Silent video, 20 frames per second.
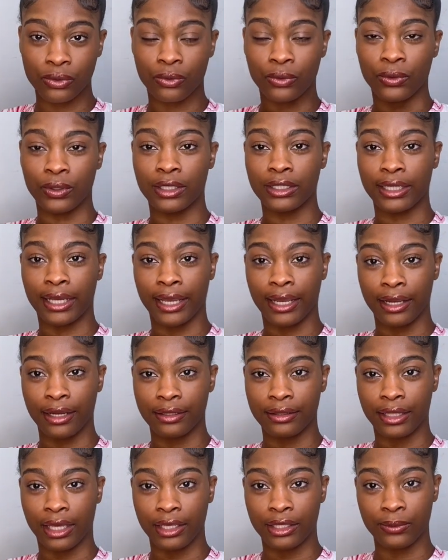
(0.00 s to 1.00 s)
on hair
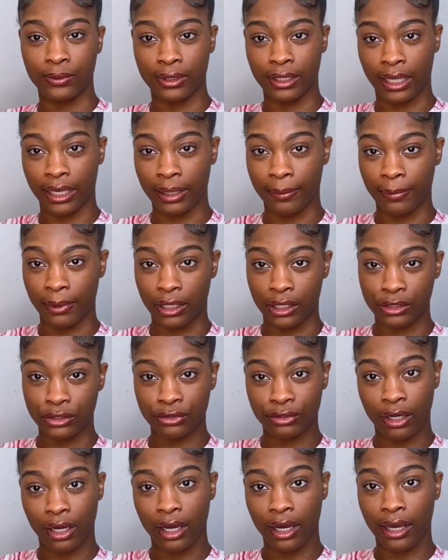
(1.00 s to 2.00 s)
that you would like me to
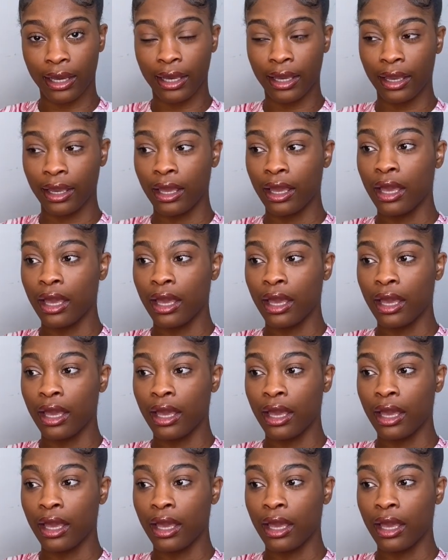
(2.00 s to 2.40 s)
try,